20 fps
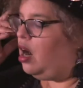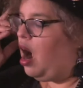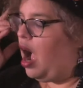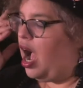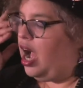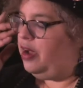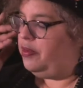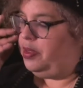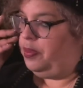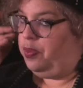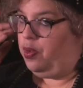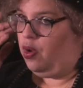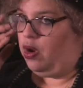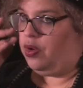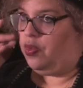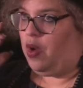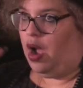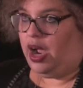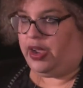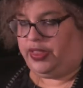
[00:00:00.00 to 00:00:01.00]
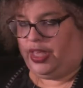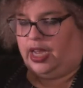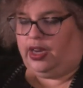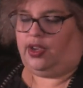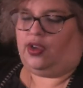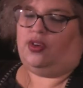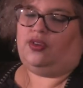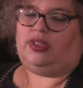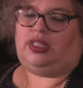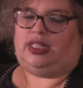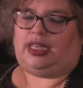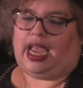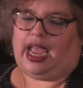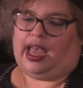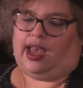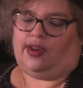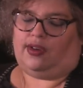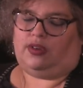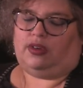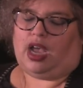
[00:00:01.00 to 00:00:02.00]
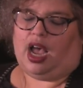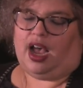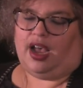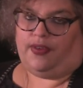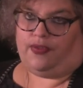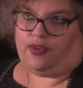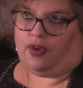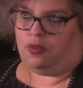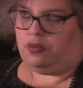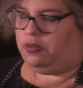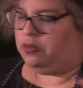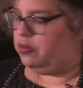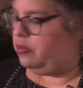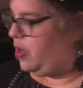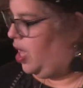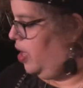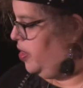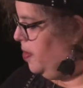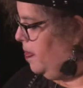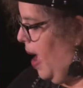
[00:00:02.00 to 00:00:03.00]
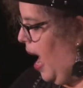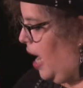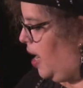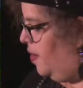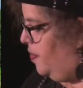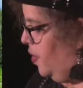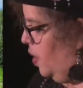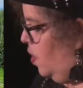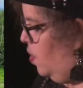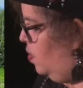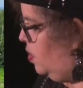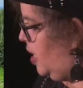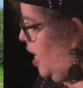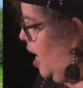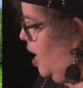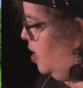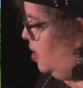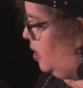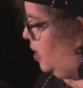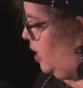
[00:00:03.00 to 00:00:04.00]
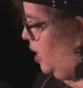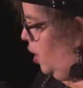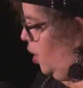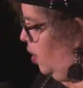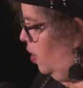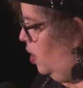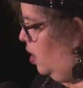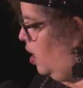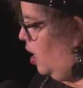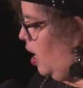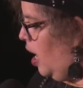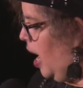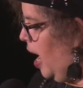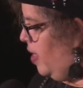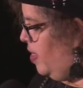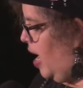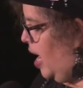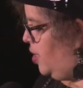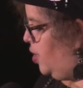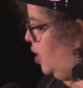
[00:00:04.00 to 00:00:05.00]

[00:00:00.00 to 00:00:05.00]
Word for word: on the boardwalk that goes down uh, from uh, the back of the hotel here, and that